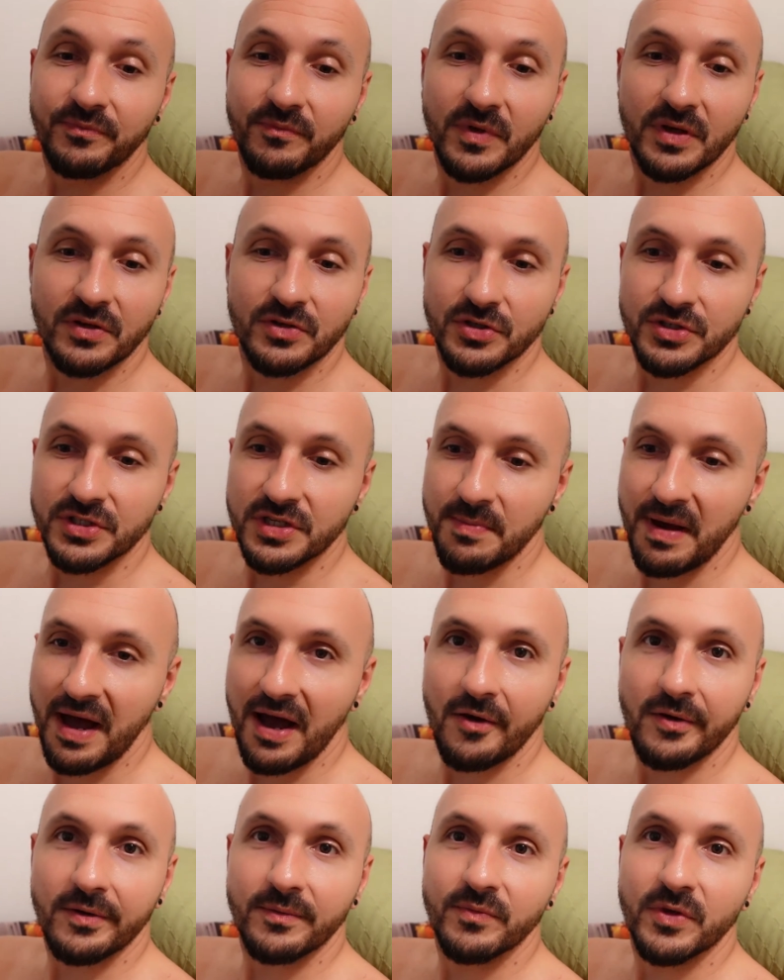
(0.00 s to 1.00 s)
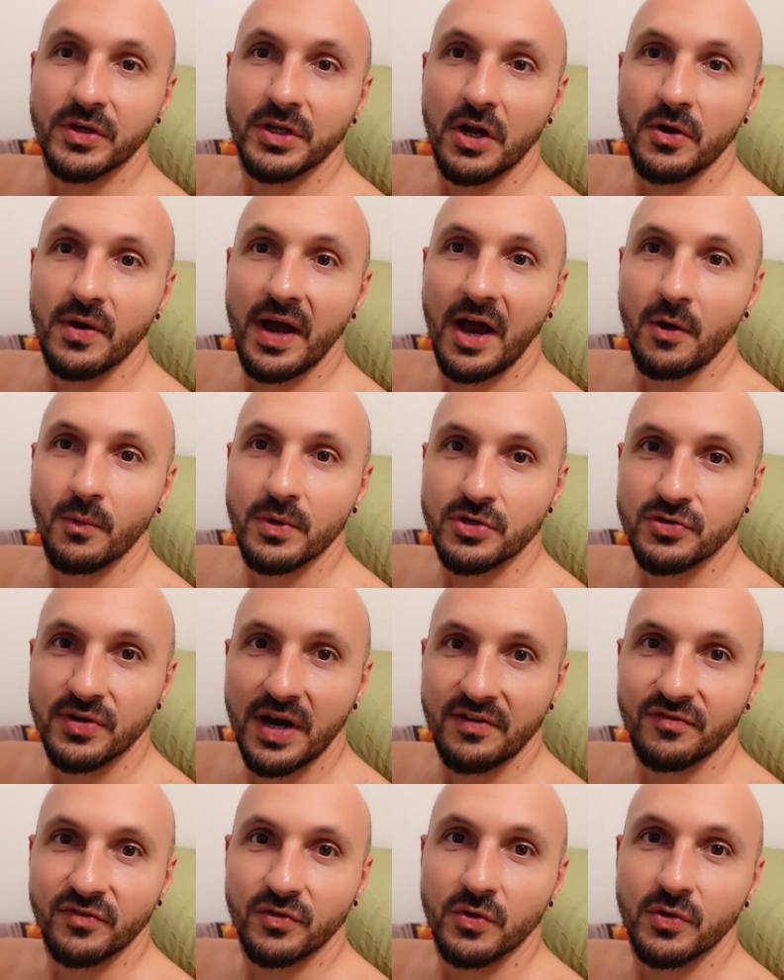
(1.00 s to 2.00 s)
Just about, you know, how we
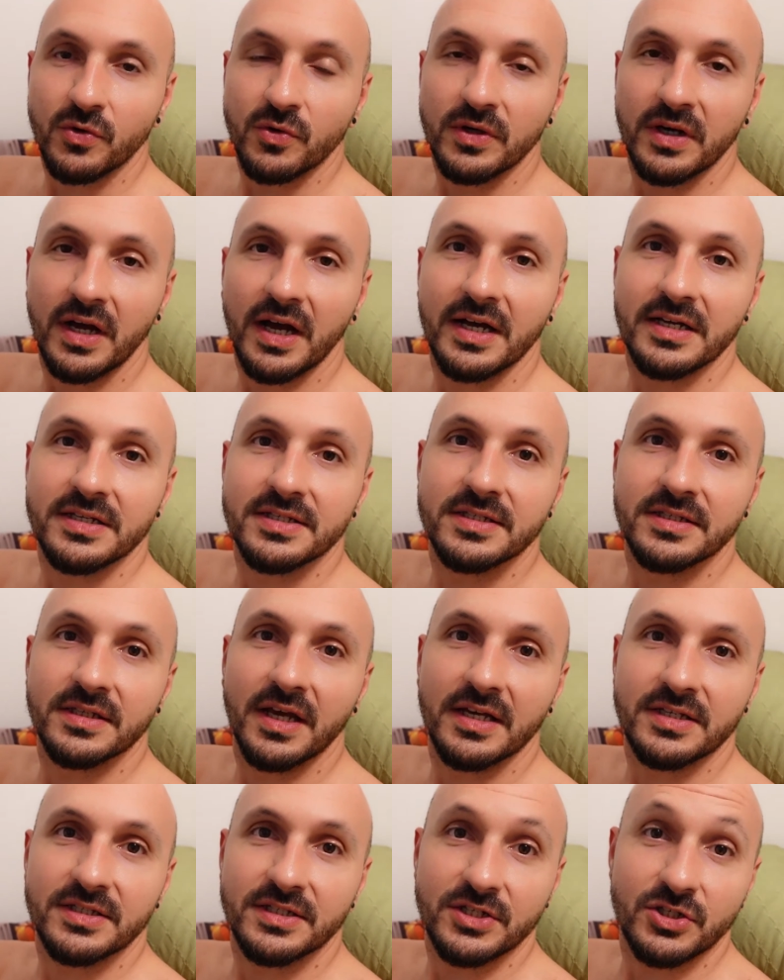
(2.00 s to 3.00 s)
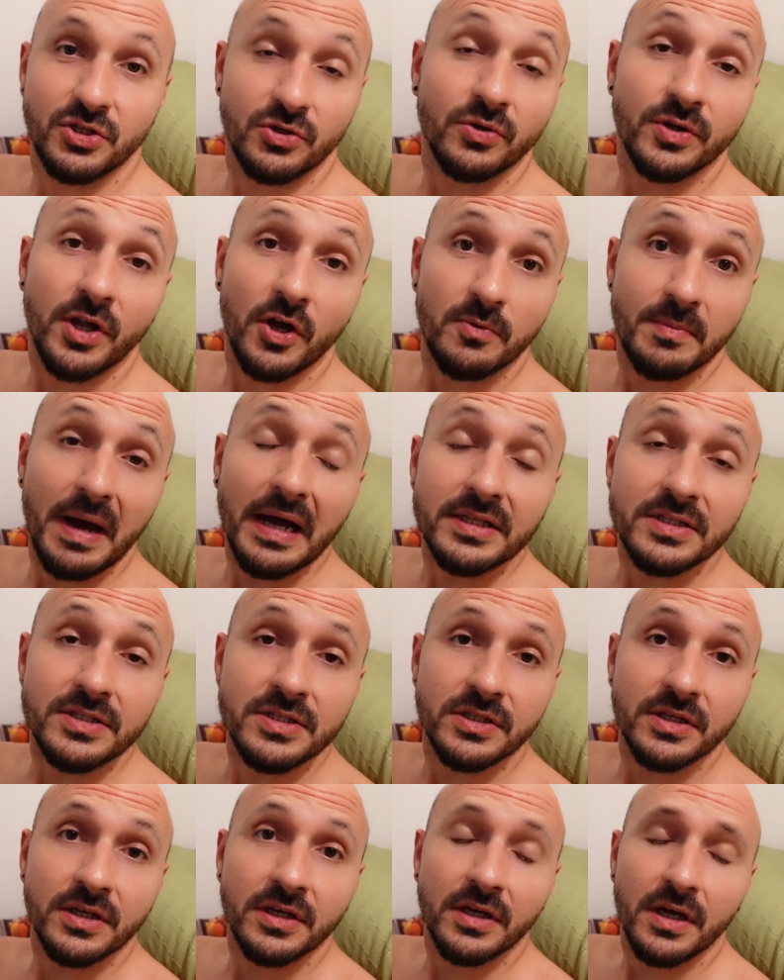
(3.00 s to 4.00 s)
travel as digital
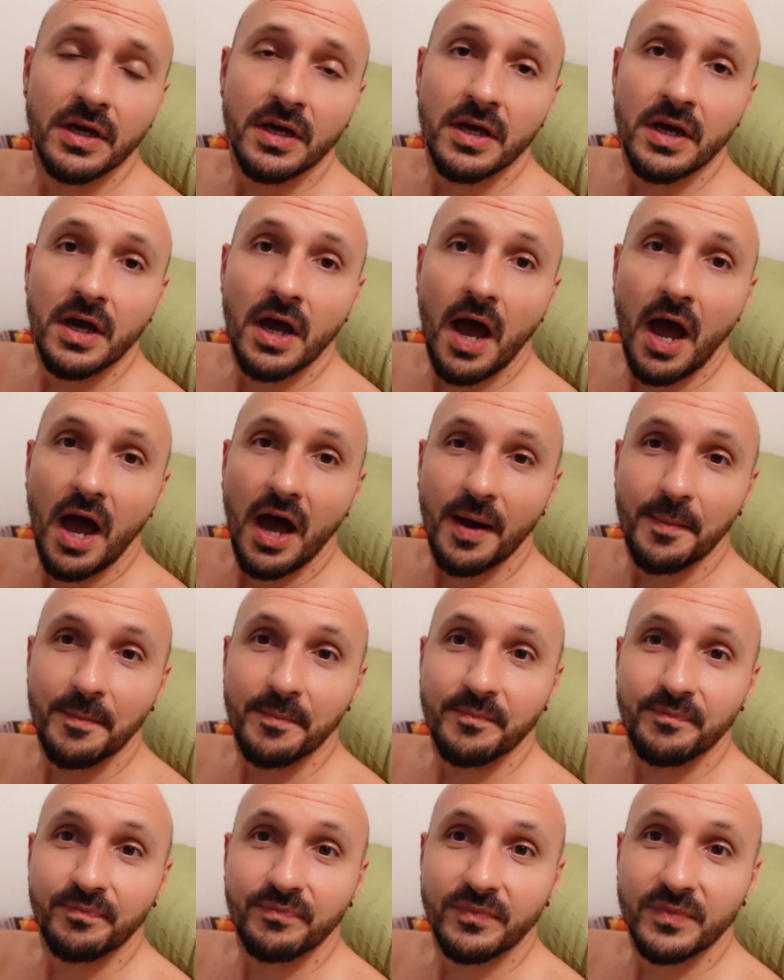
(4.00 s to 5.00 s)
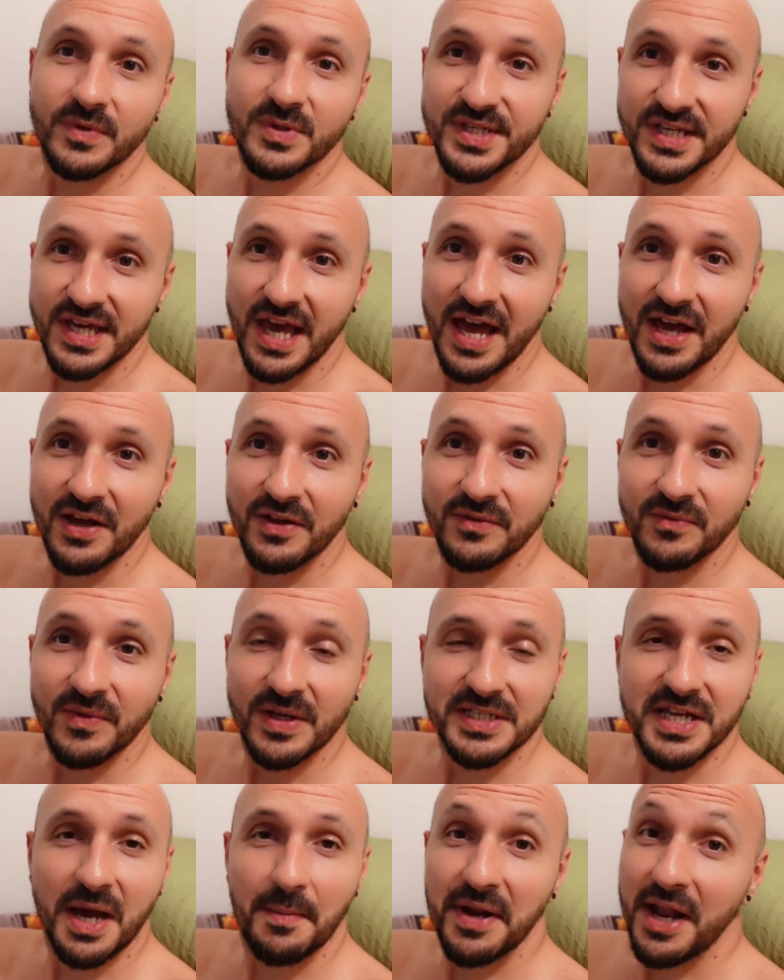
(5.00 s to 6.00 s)
nomads. So yeah,
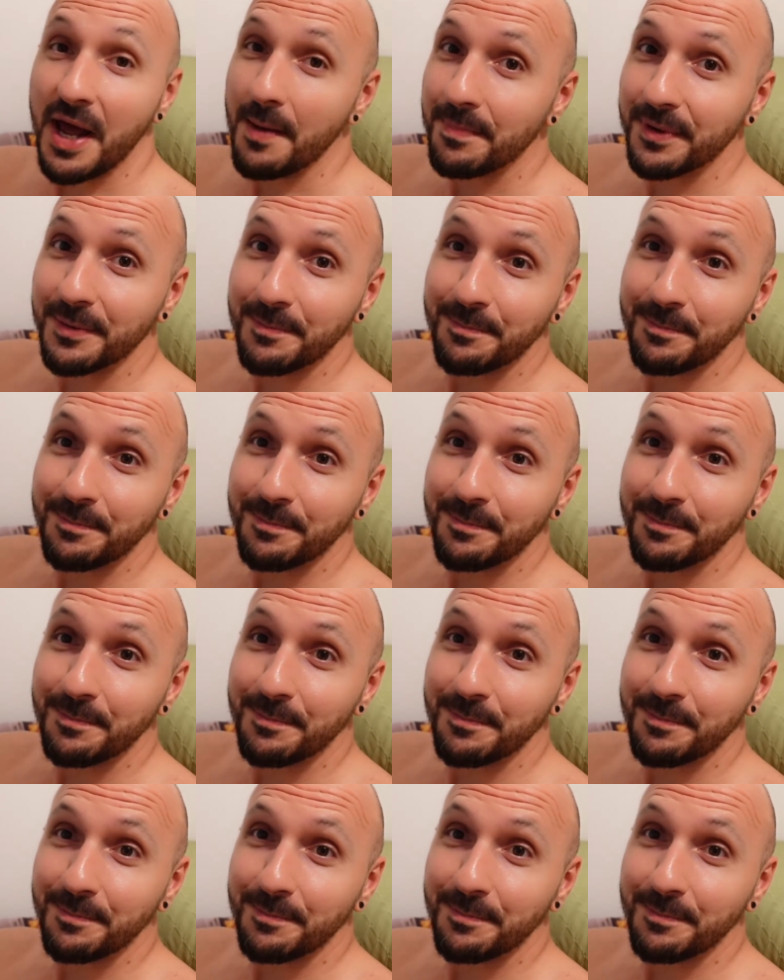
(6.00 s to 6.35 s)
that's coming up.